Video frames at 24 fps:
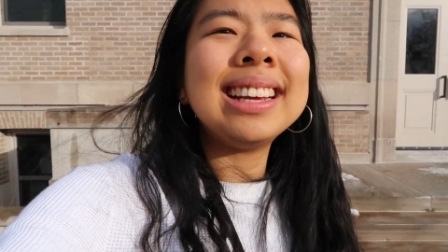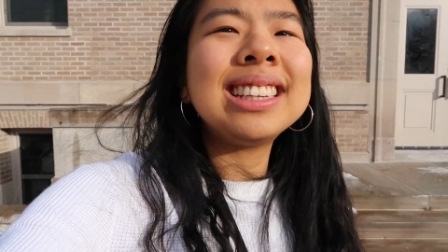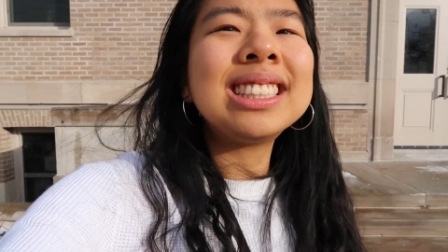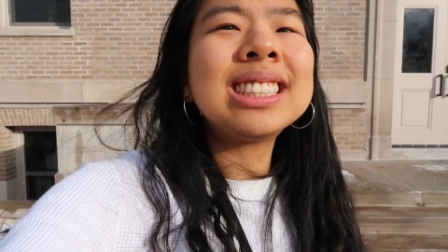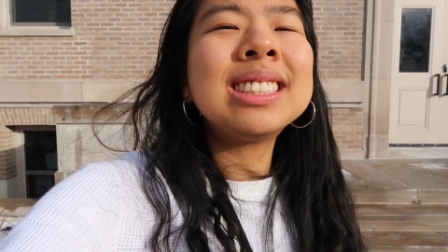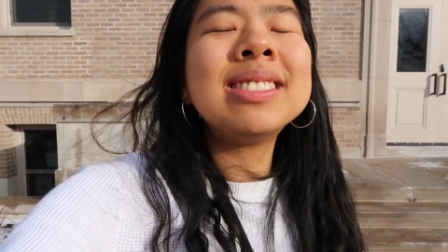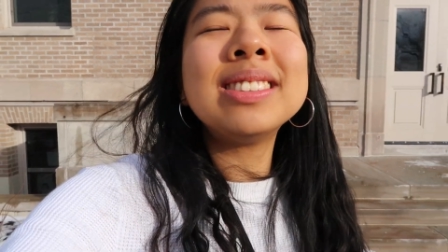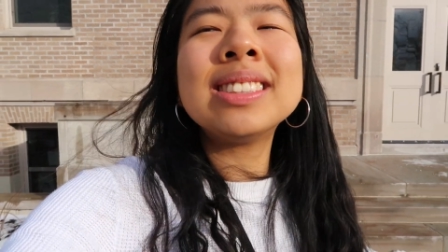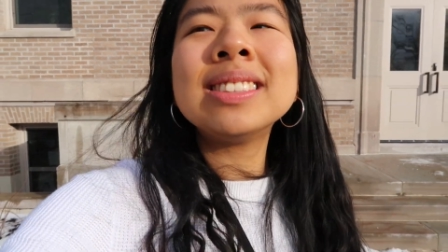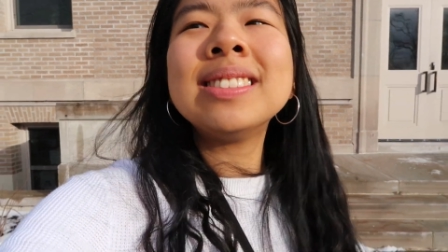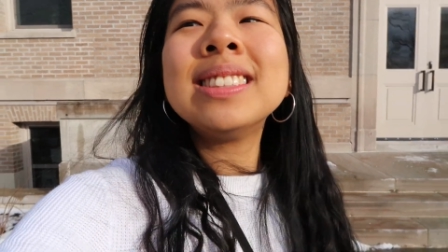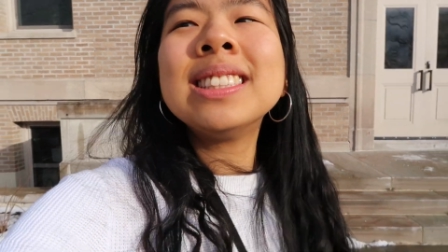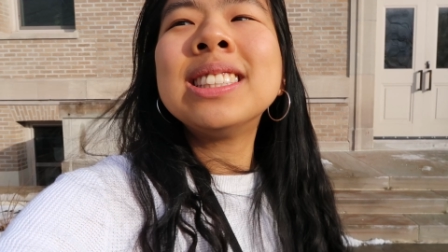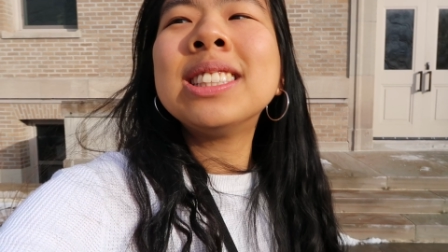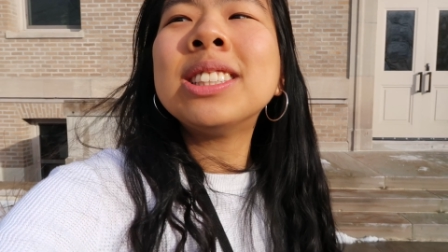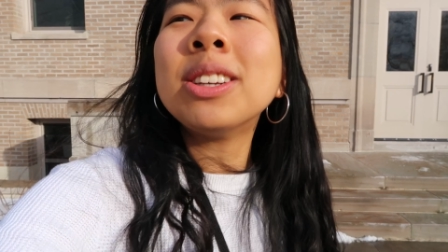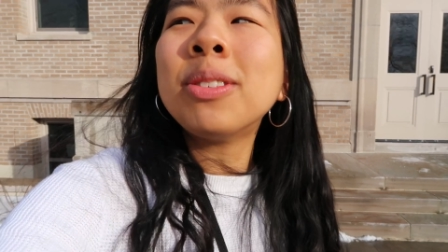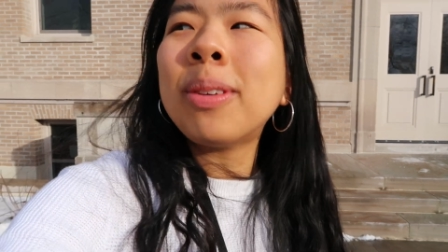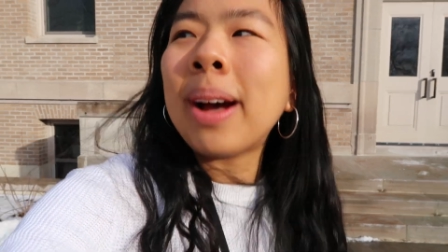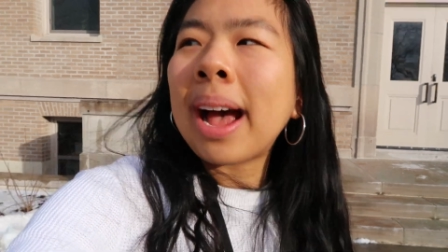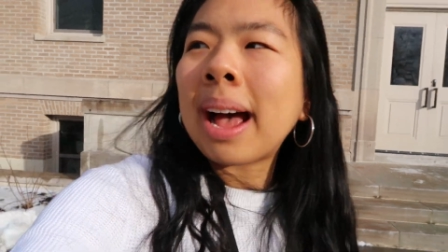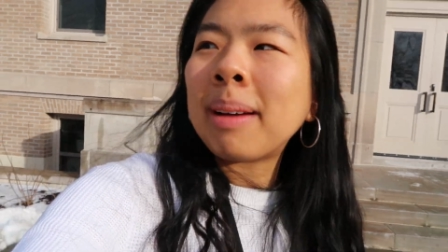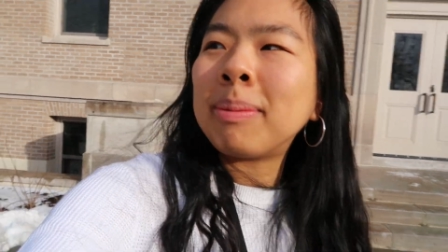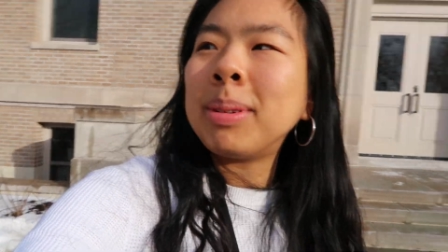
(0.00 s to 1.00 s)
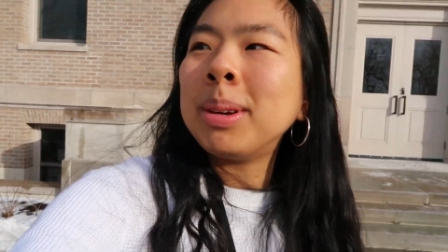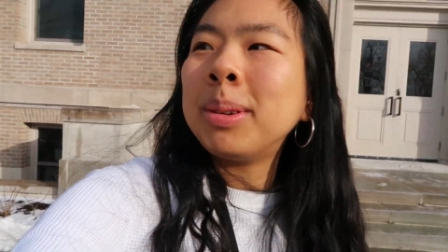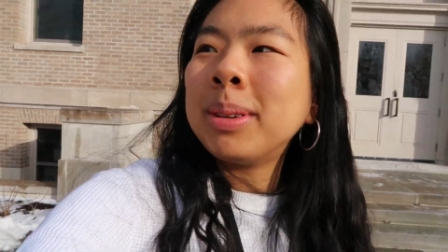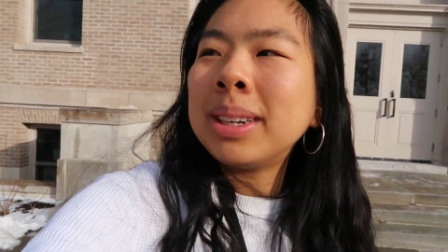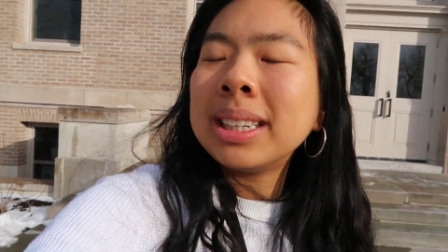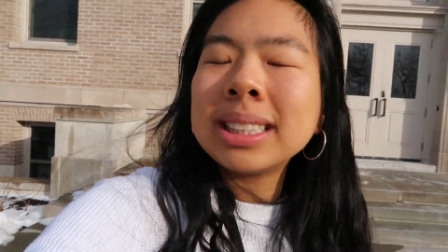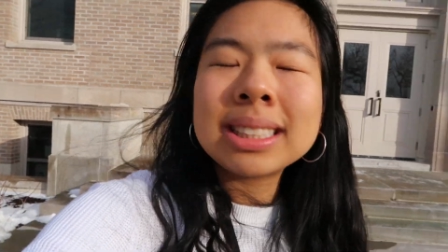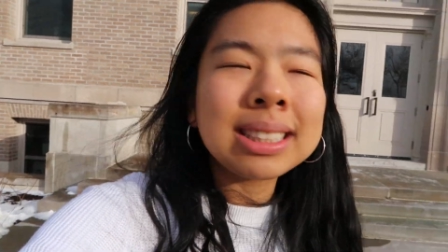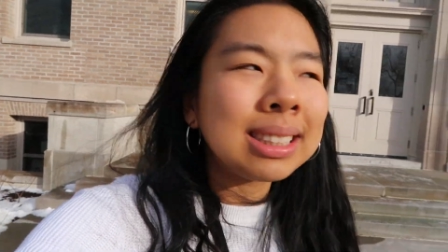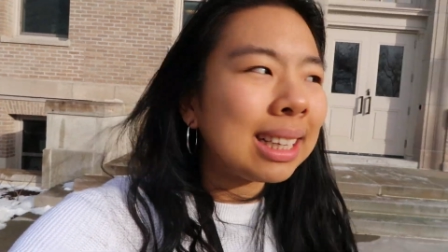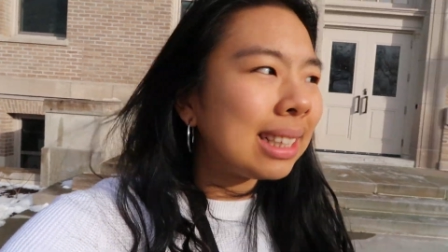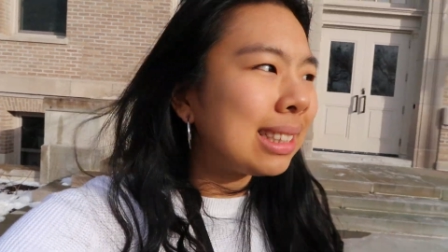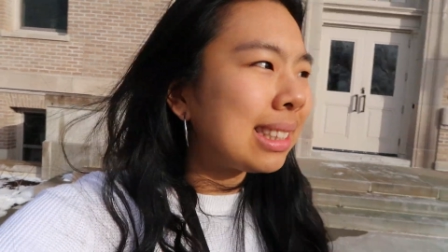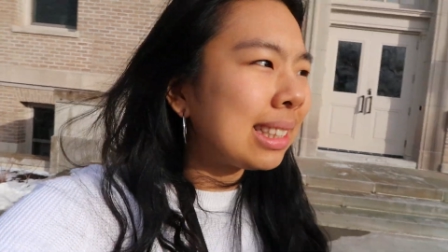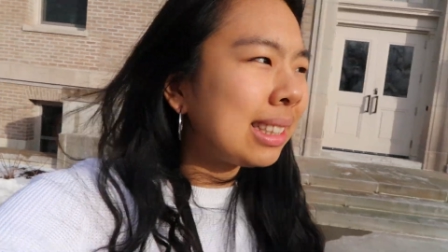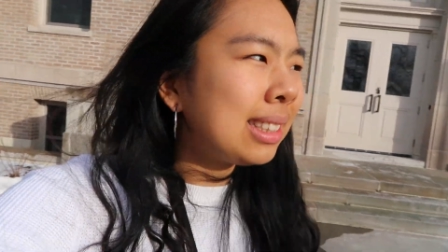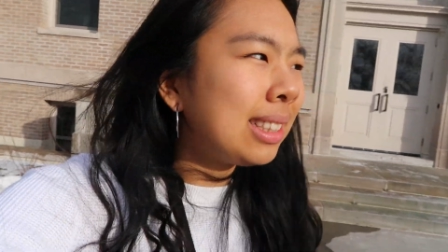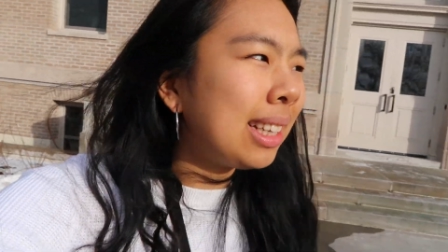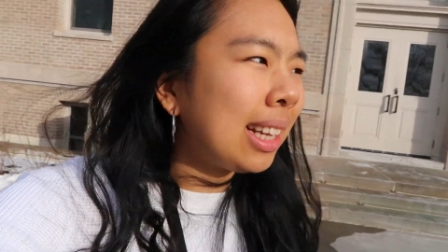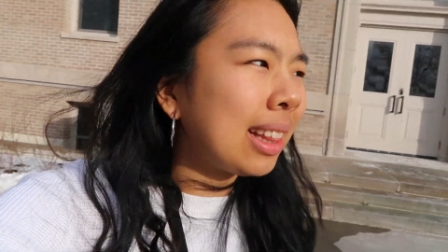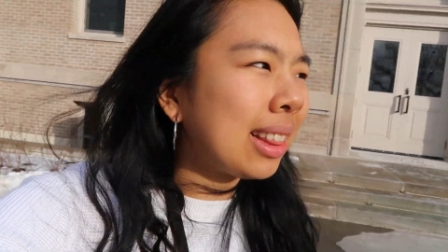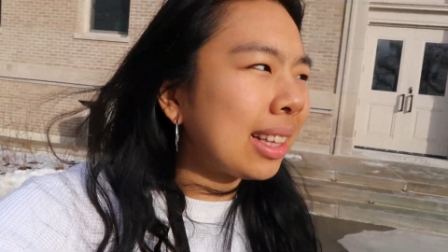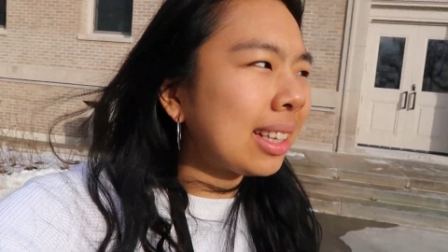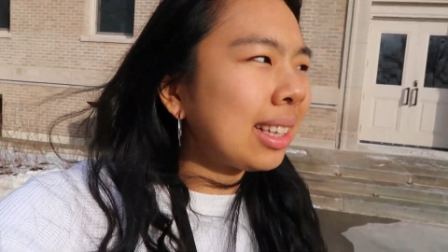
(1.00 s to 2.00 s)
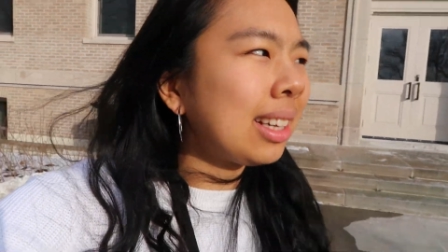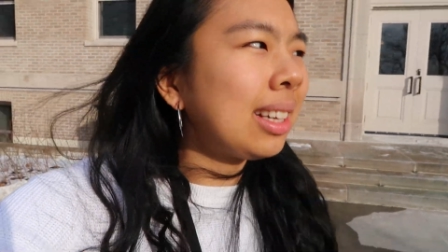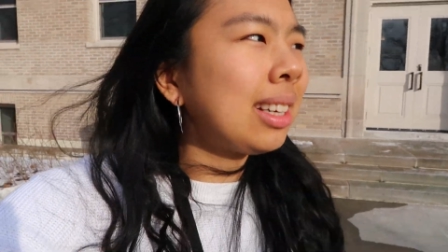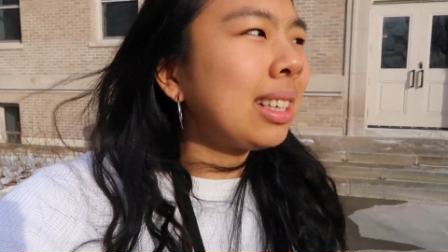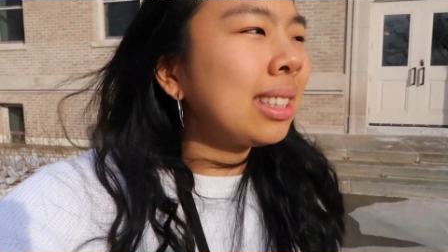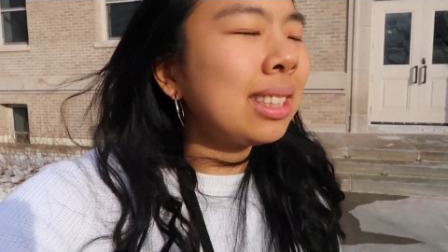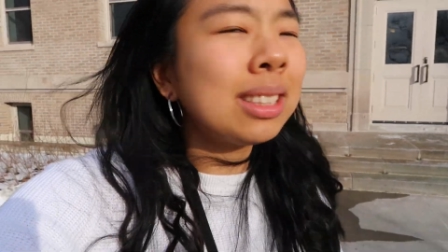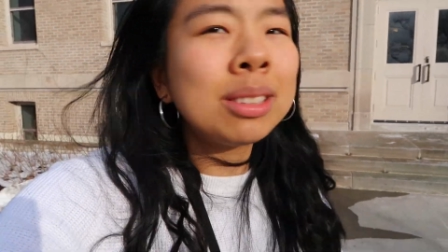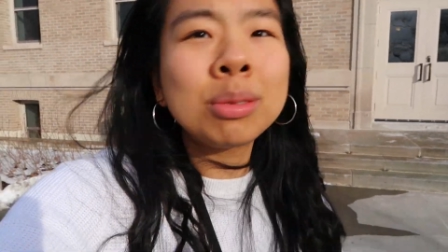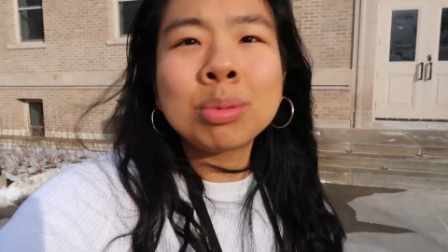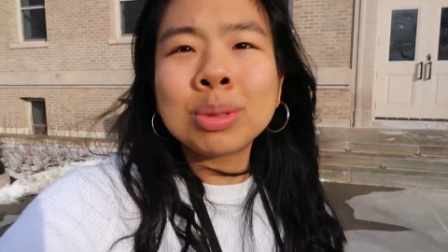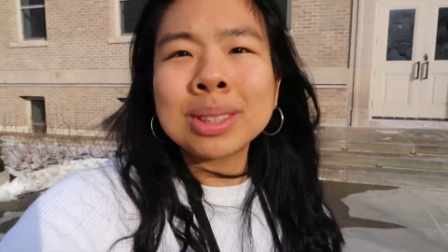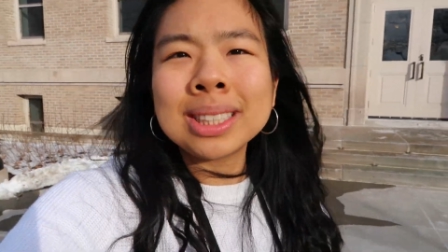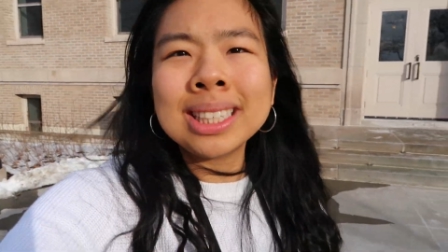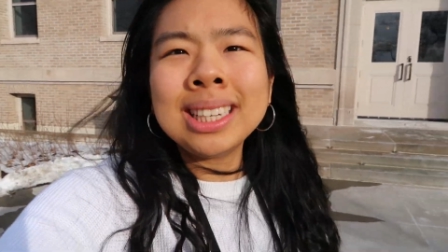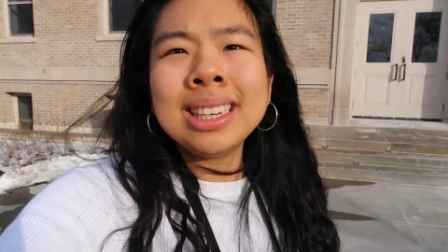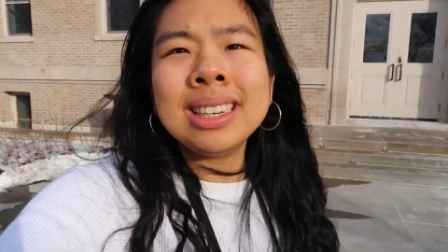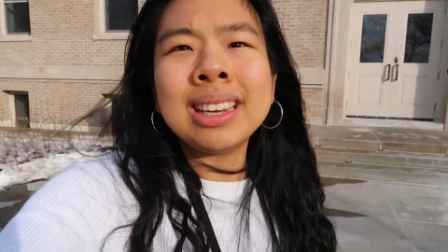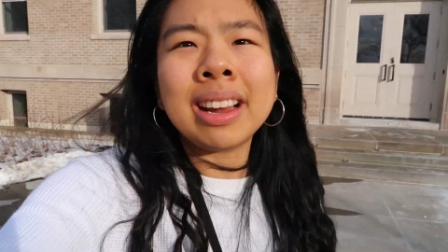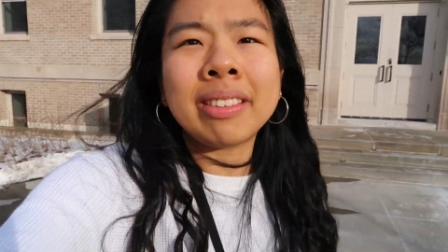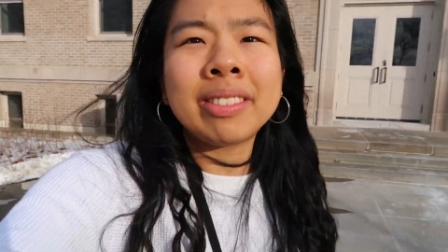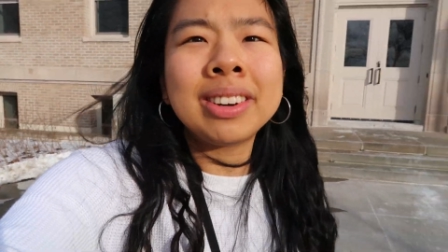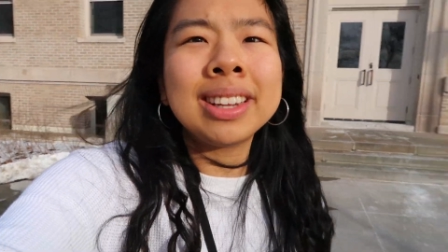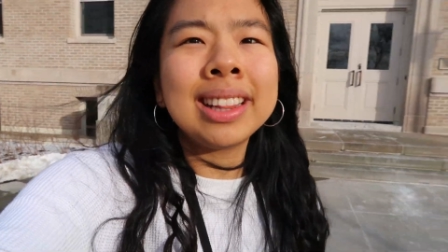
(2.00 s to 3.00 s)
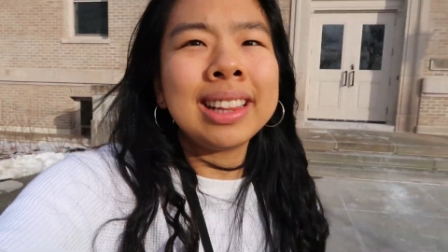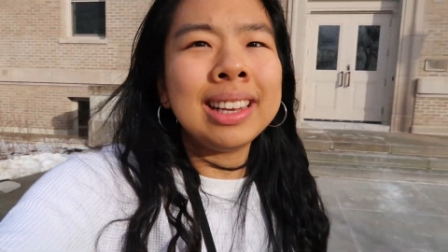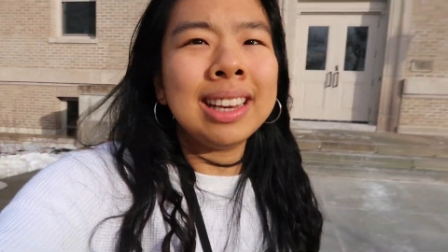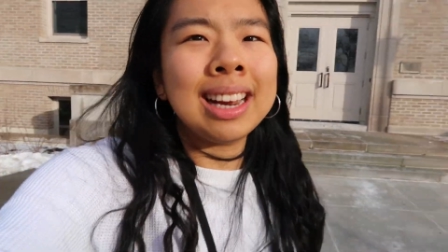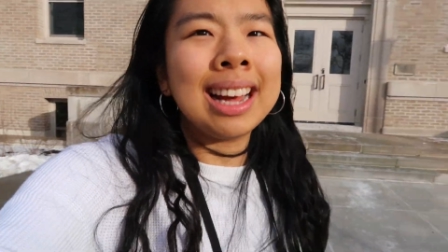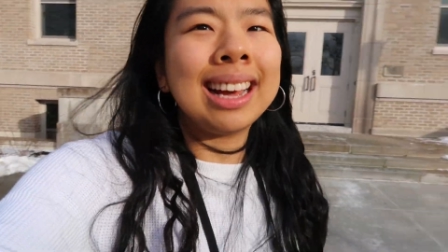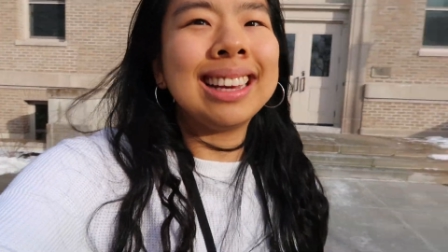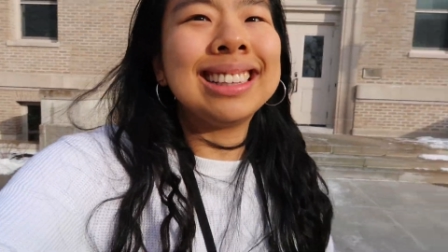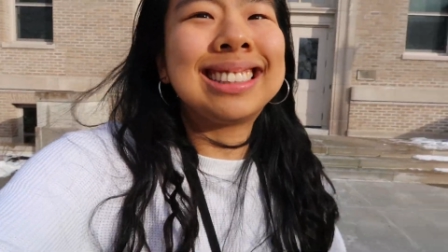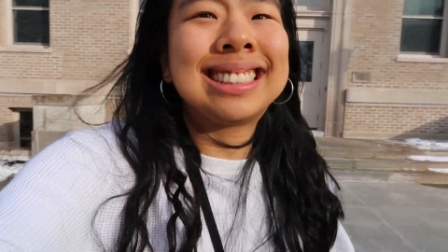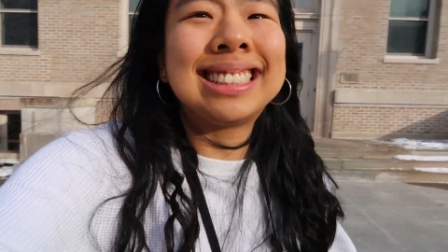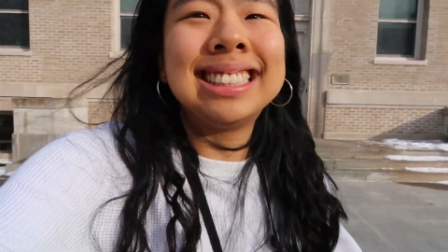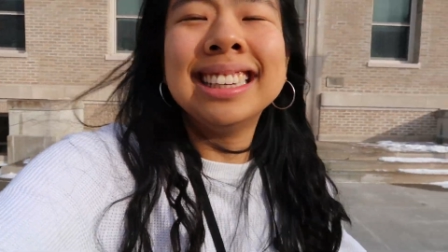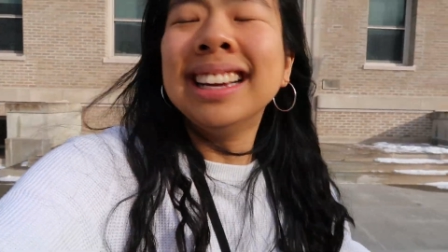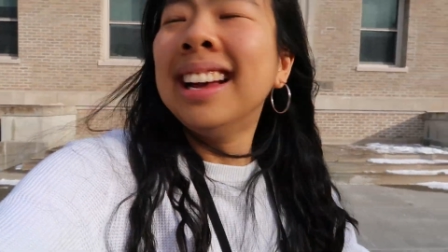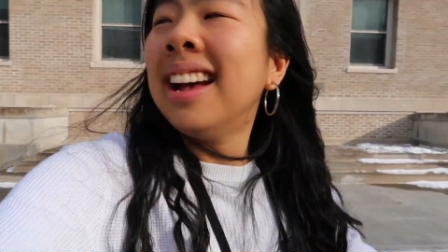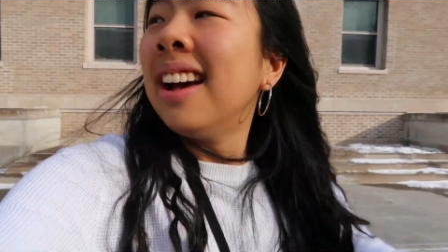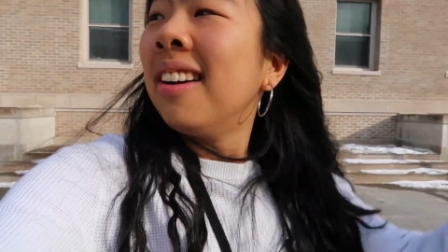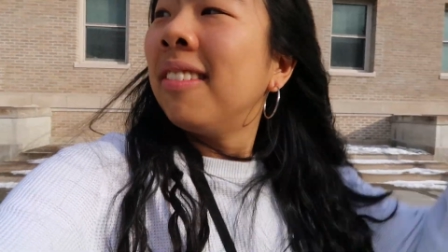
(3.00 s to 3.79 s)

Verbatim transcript: It just makes me so happy when it's nice in Ithaca because it's really never nice,